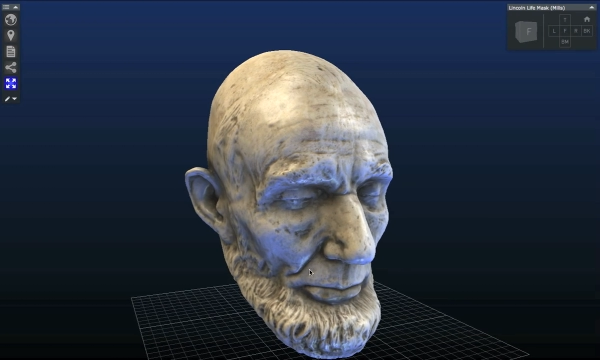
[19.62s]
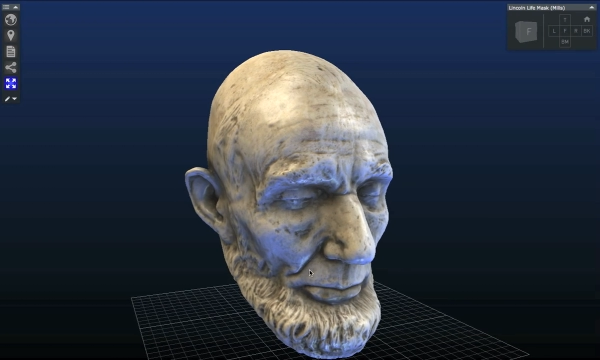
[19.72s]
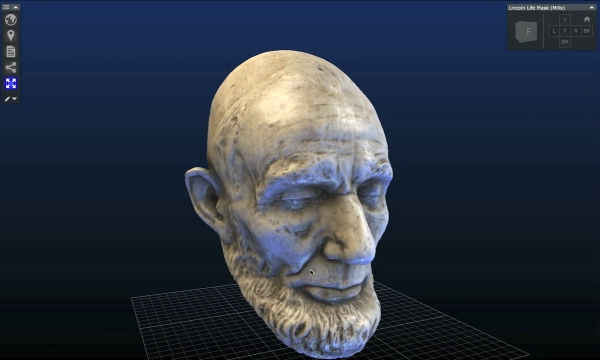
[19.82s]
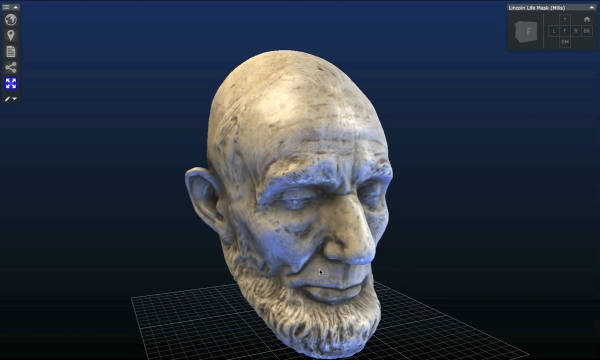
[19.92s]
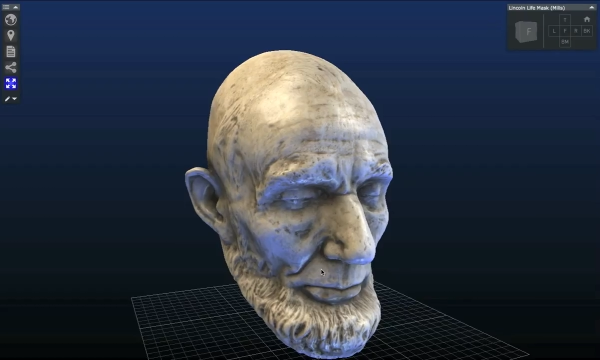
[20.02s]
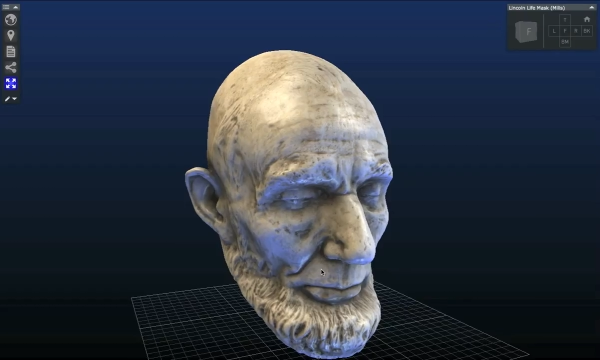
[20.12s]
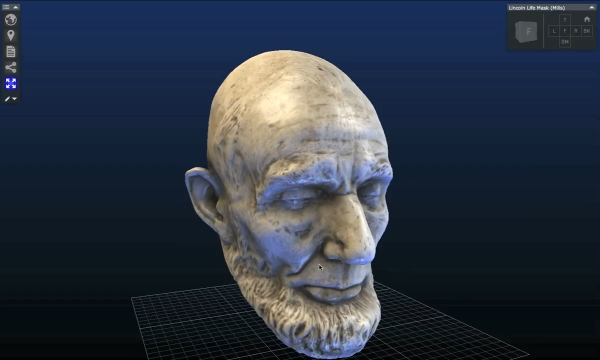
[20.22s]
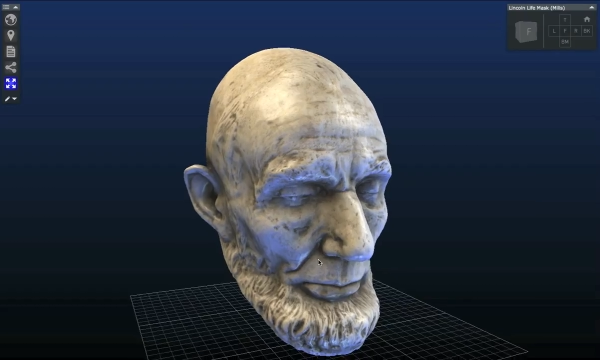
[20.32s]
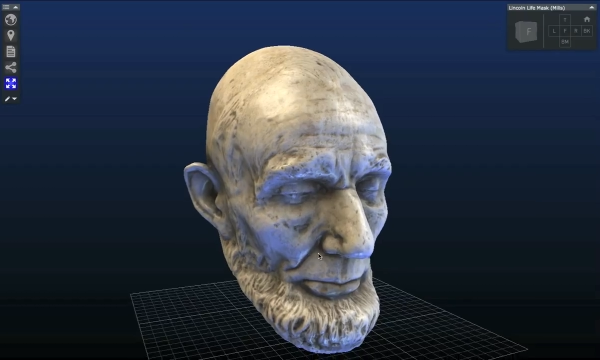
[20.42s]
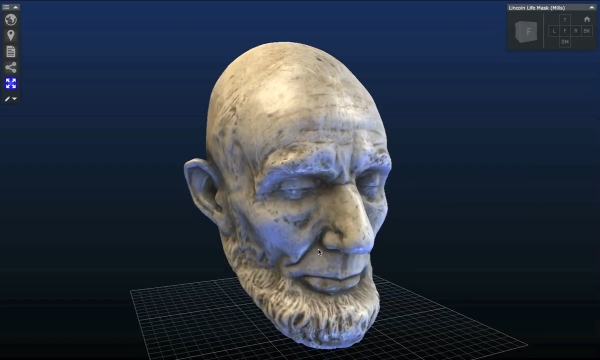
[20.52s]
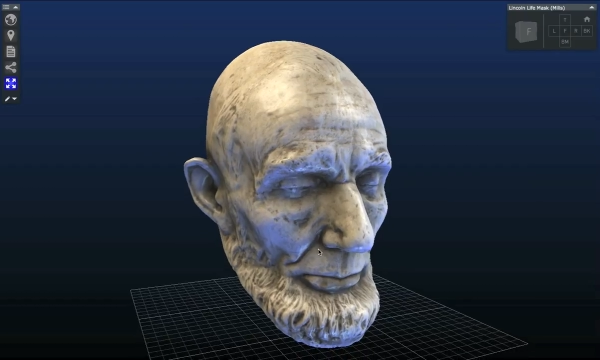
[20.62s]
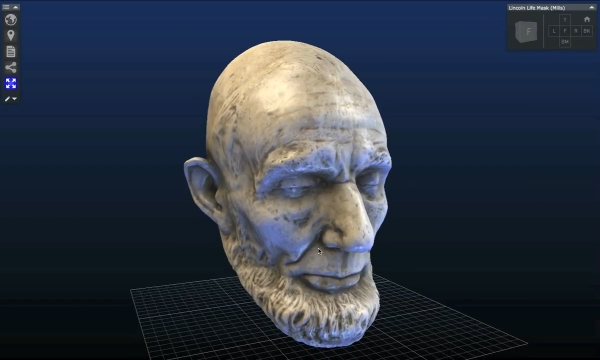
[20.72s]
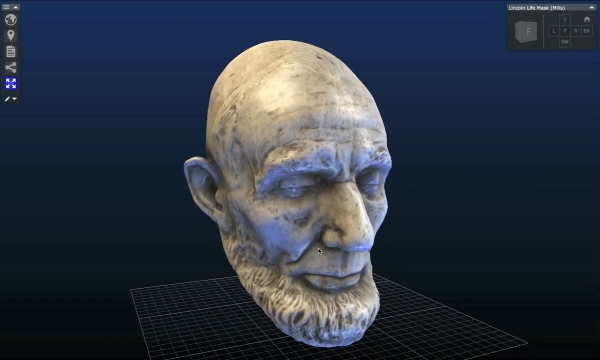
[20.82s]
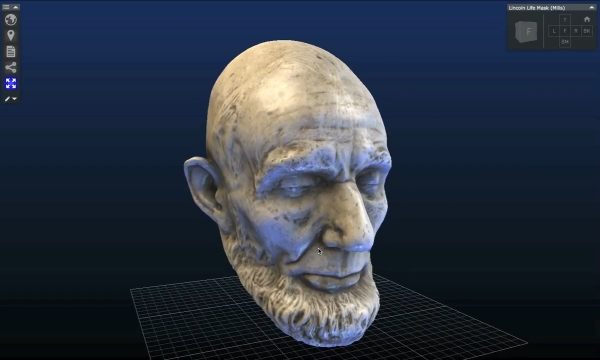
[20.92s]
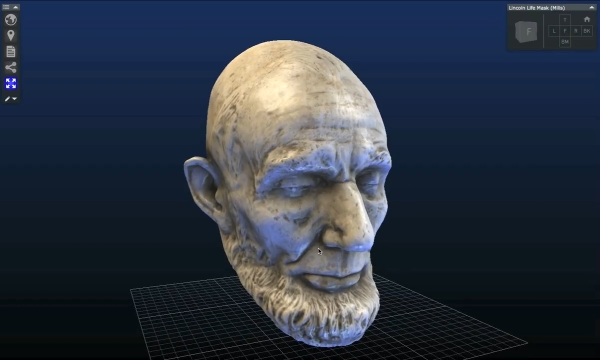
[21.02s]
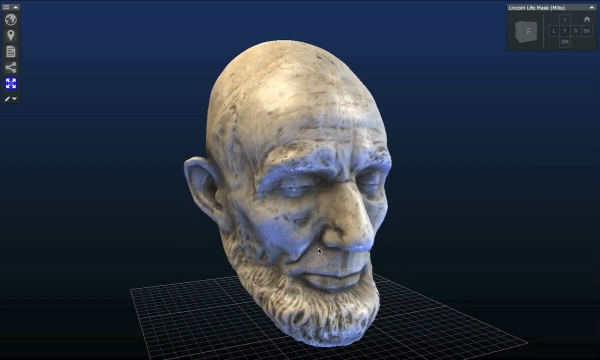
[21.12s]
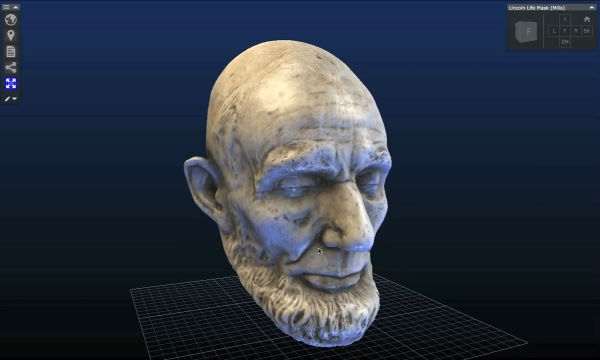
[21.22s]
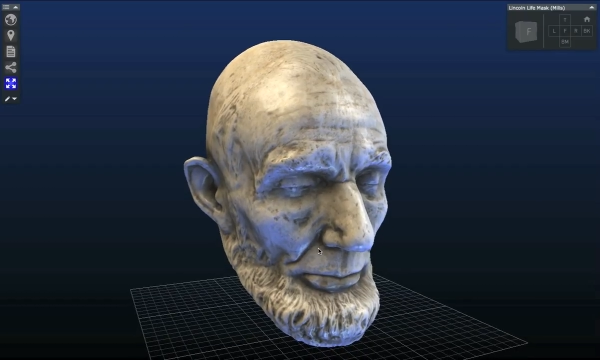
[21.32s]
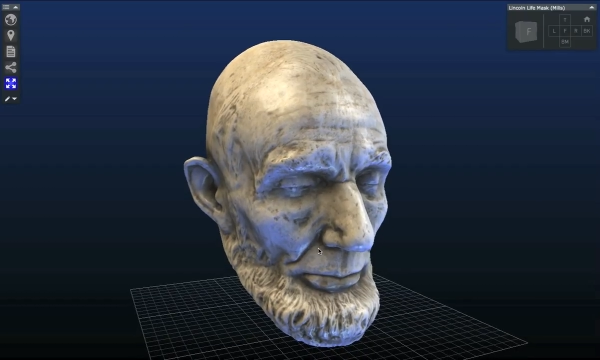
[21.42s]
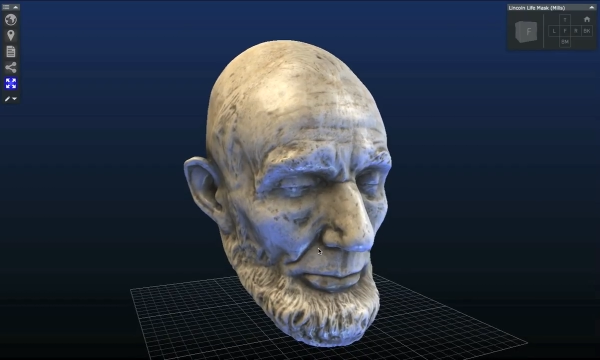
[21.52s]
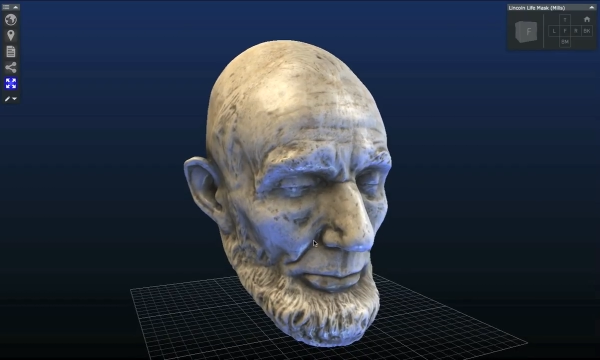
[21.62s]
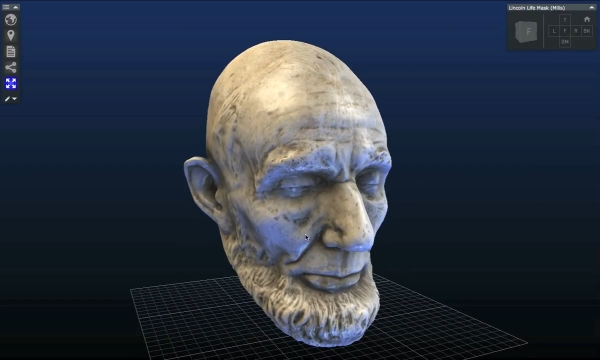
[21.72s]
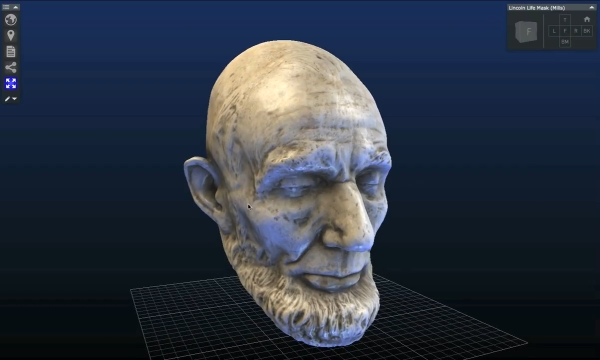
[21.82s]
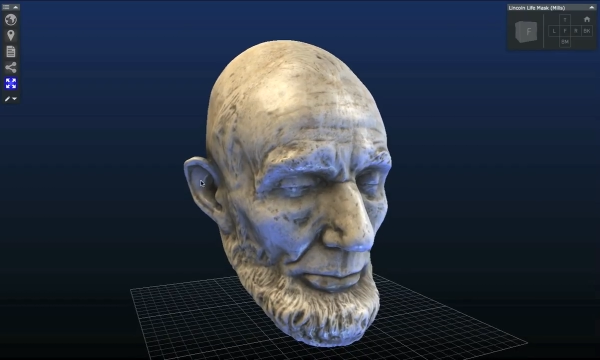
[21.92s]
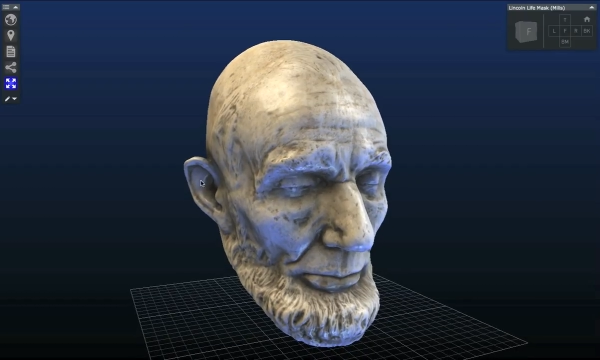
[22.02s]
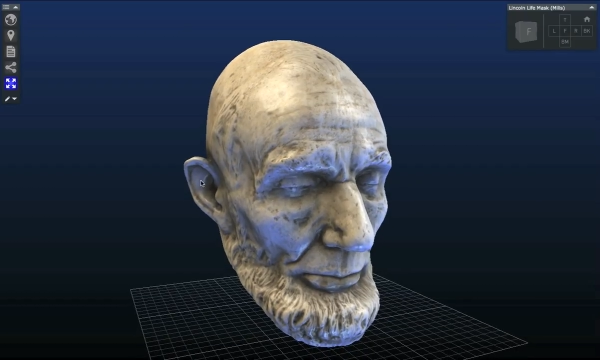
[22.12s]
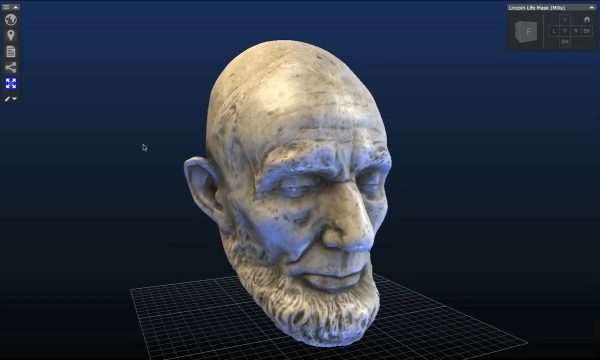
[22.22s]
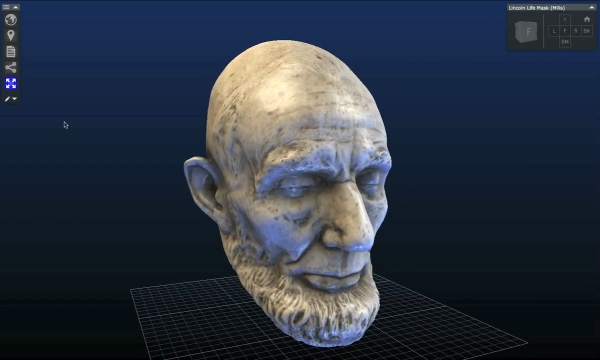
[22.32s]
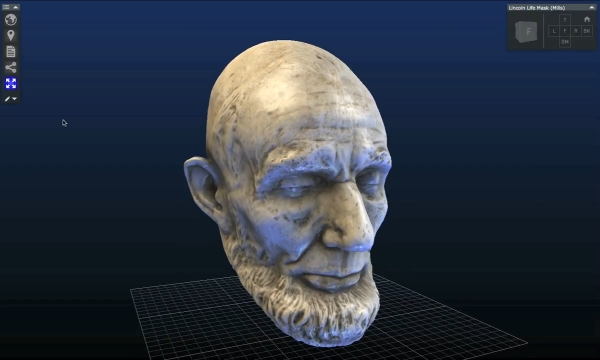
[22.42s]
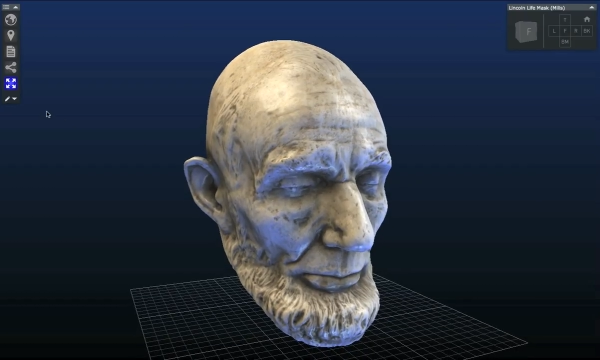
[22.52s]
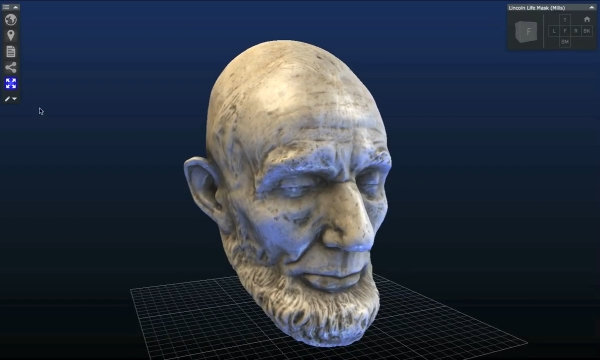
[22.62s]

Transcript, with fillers: Mask cast by Leonard Volk. This is in the